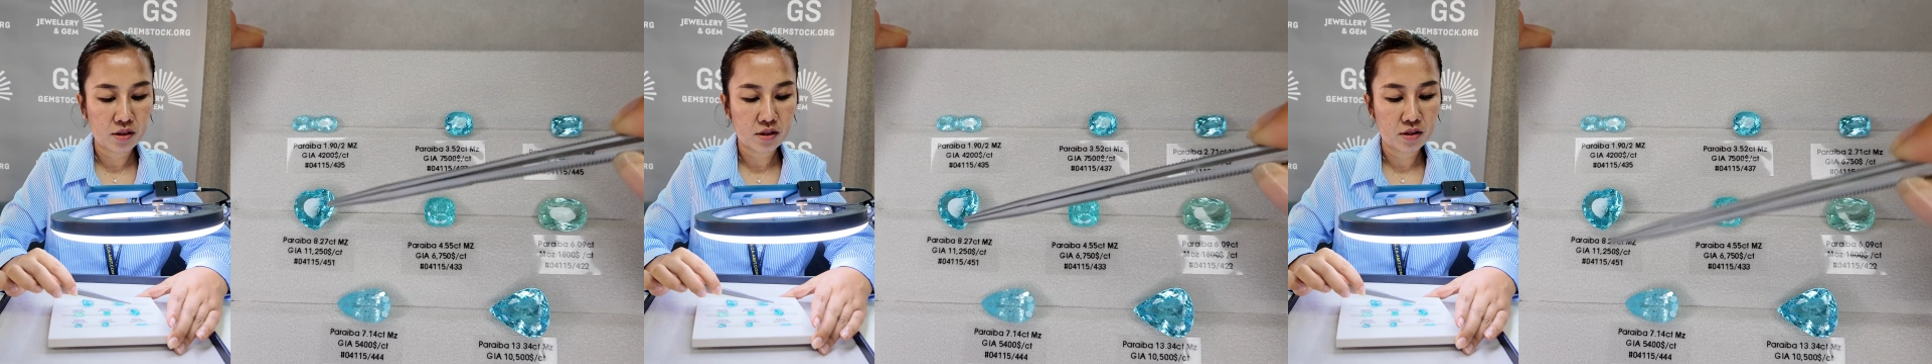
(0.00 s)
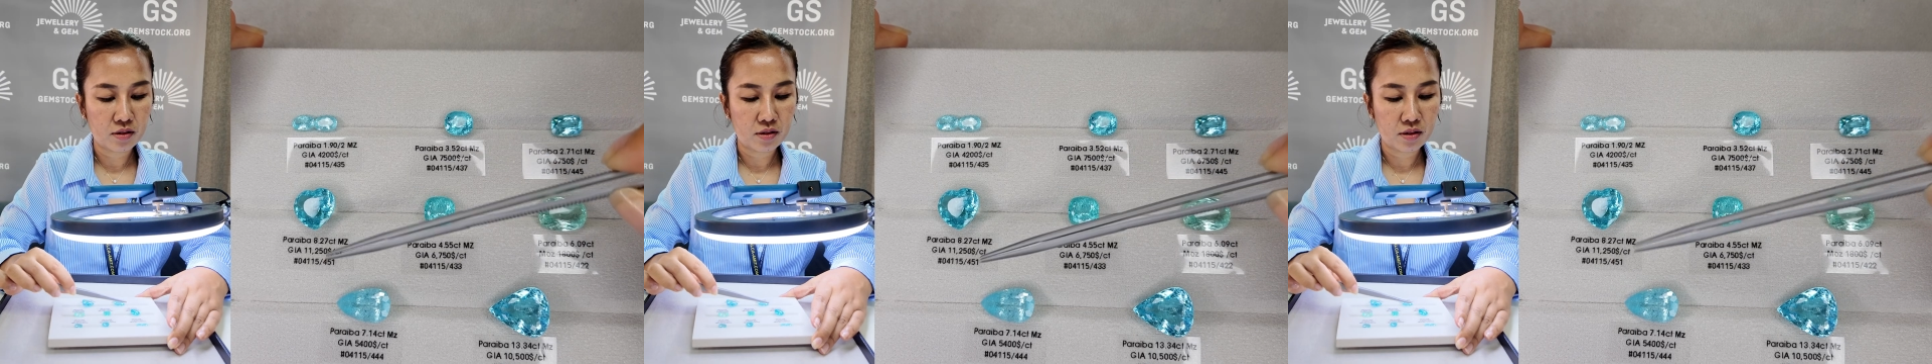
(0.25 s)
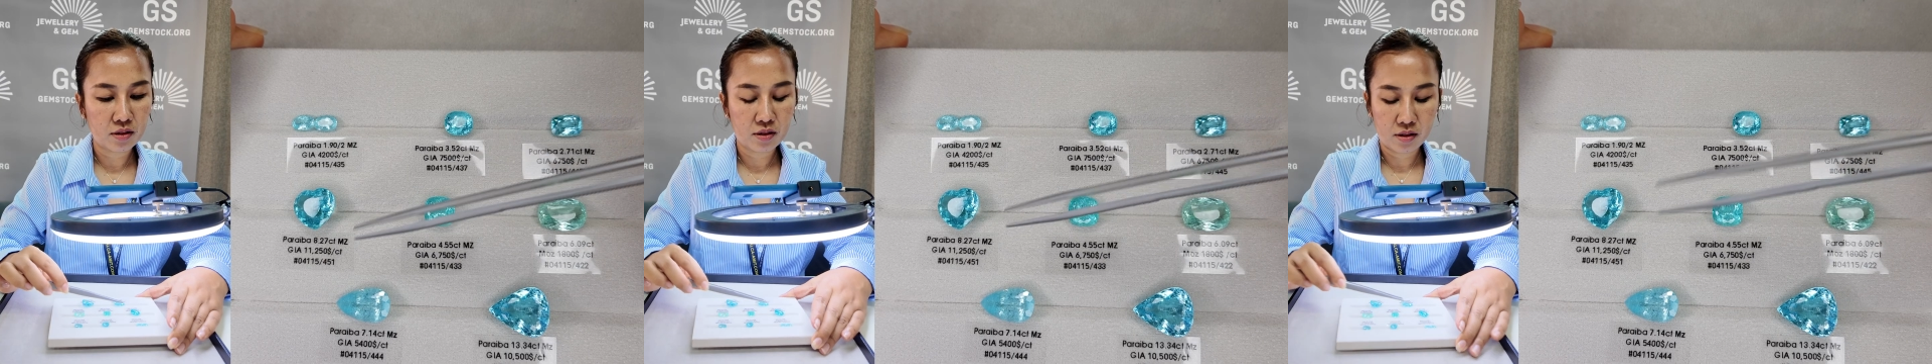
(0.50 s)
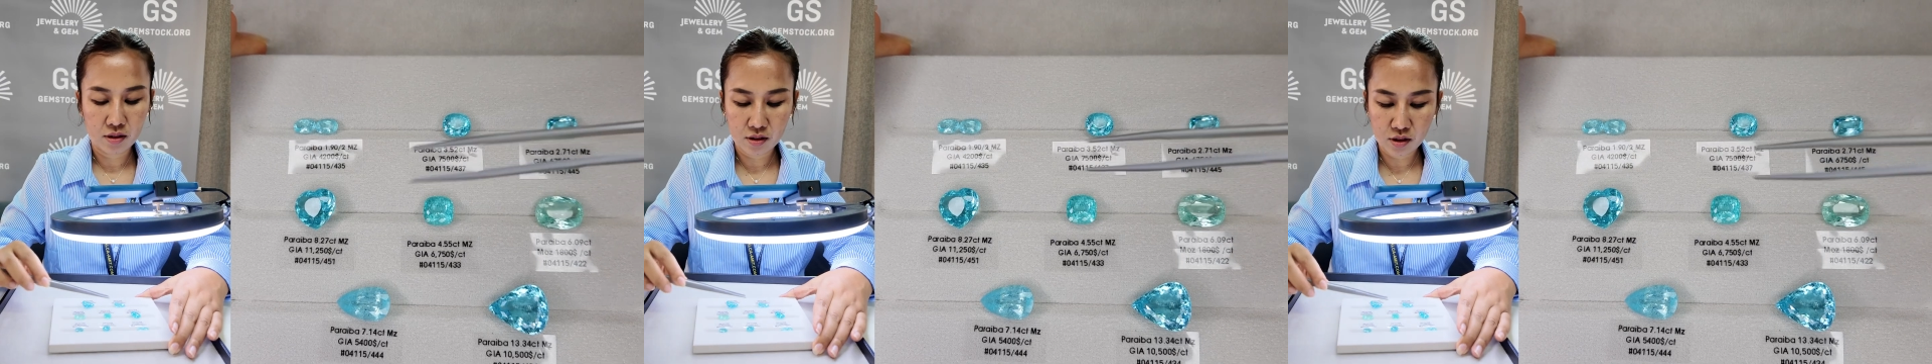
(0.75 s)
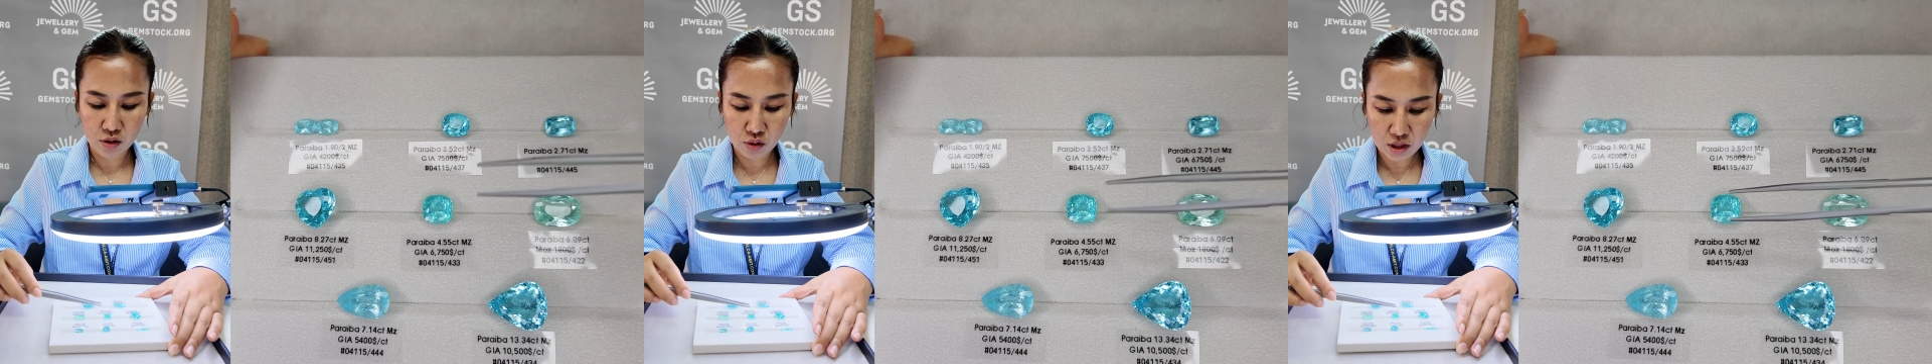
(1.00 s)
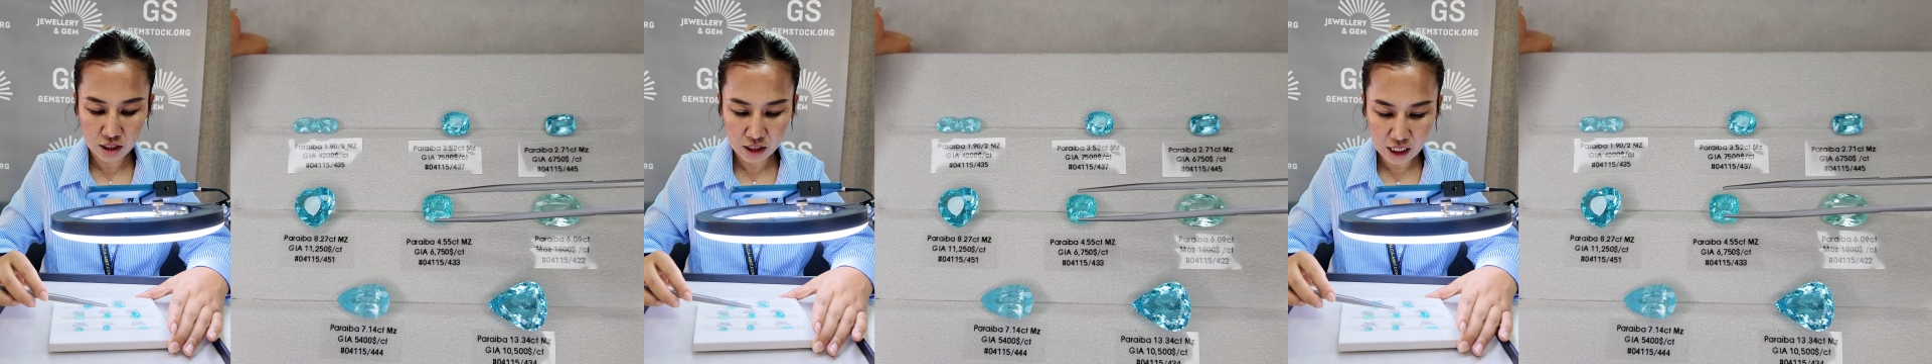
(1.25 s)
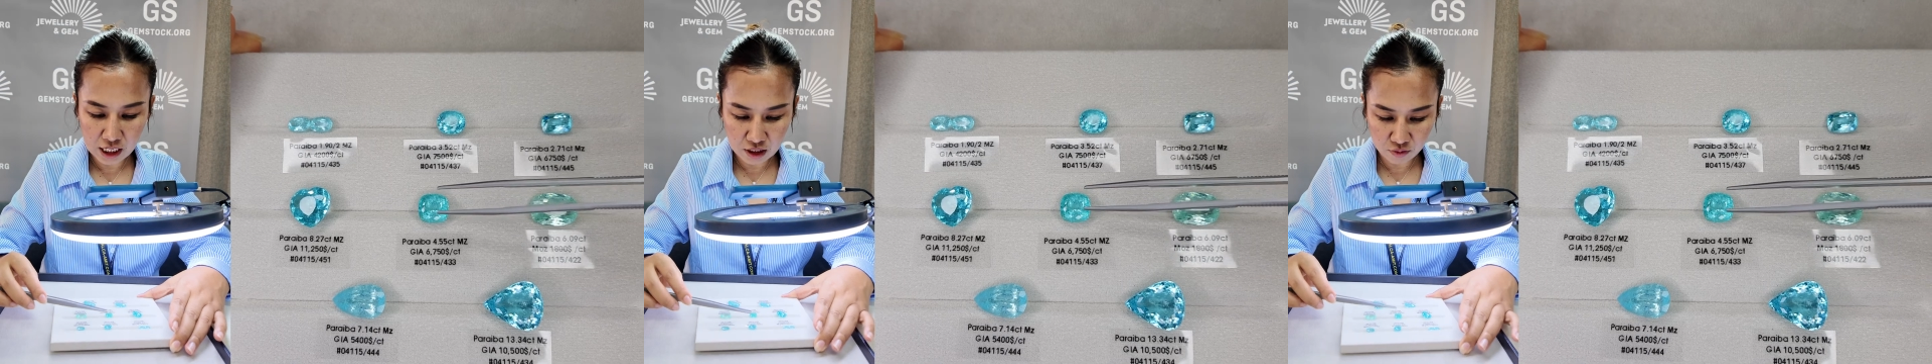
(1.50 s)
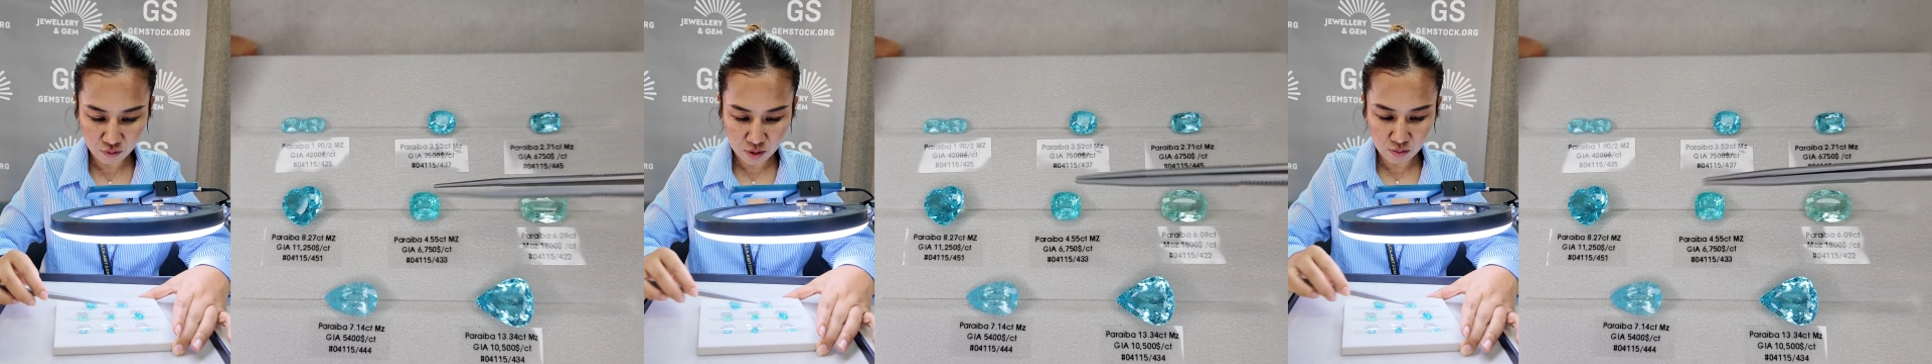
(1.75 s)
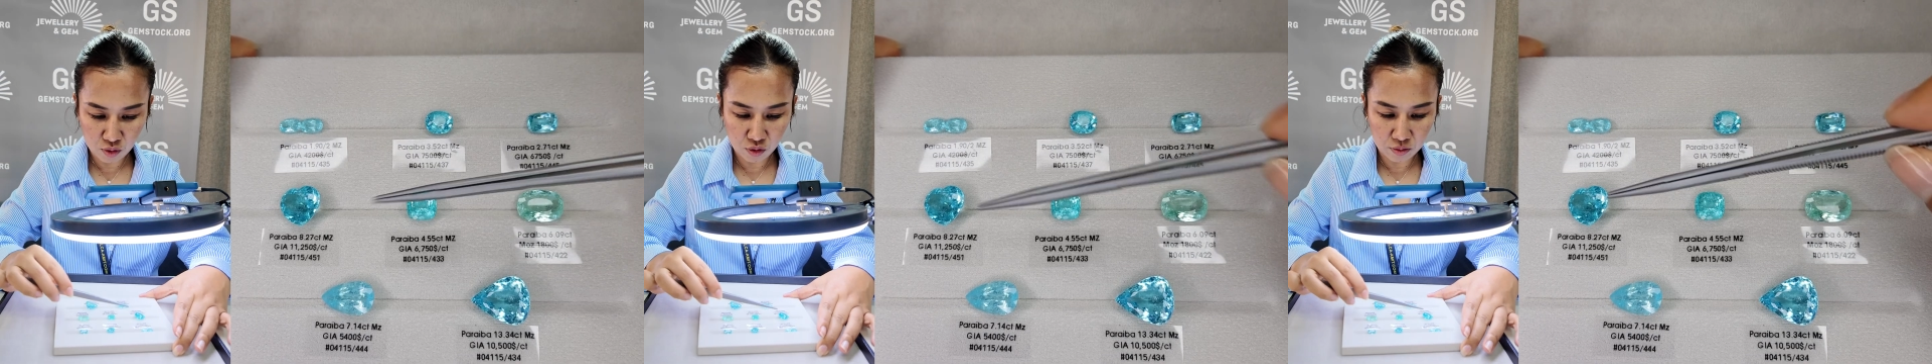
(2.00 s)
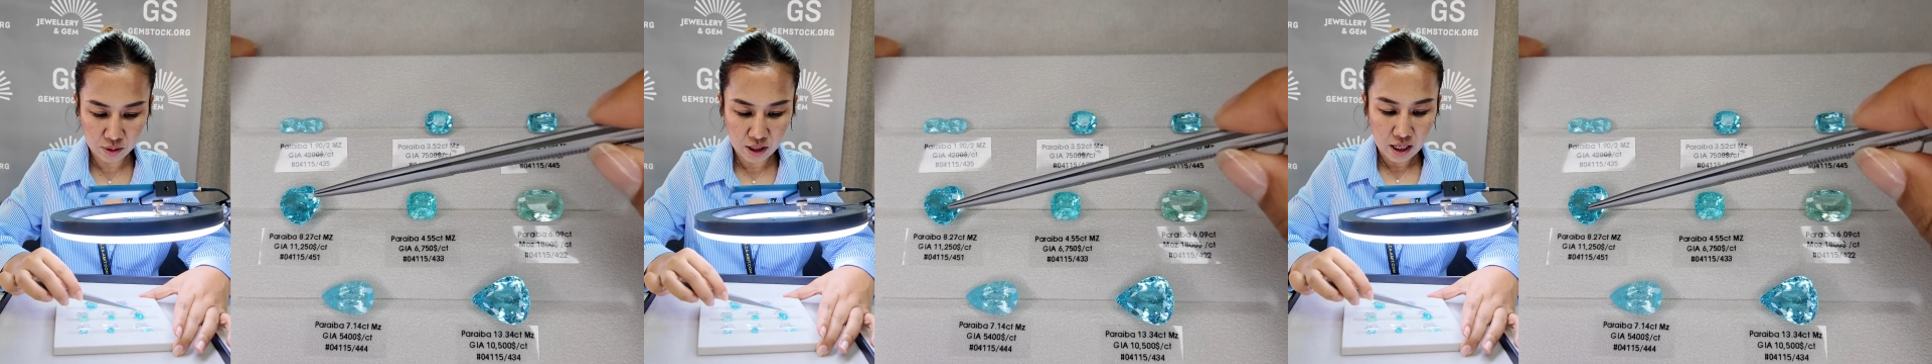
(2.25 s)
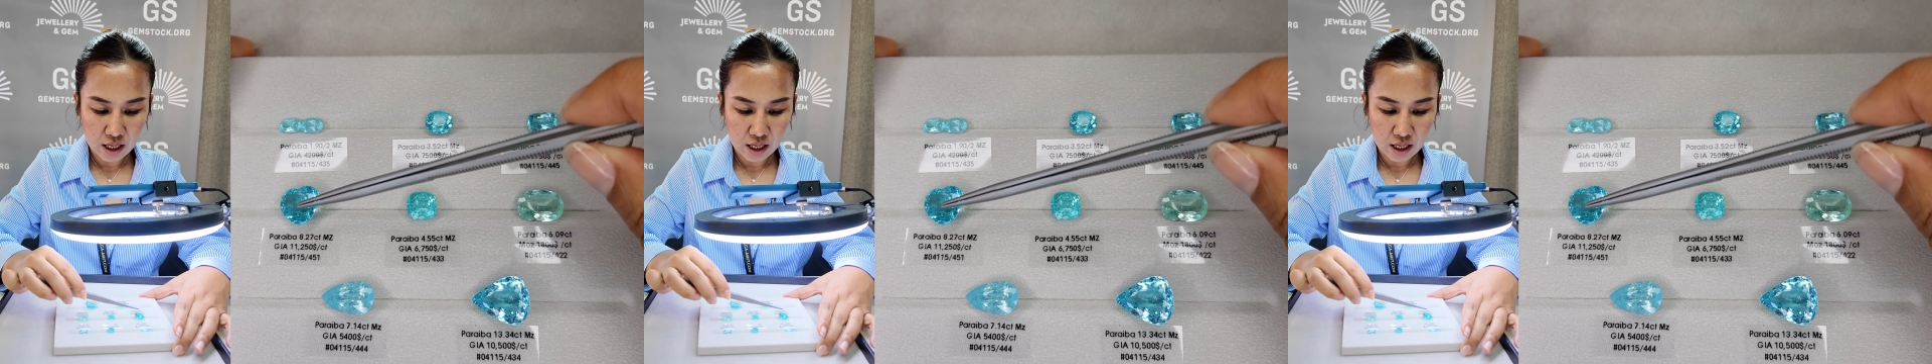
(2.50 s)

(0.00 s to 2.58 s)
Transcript: the stone. So next we move.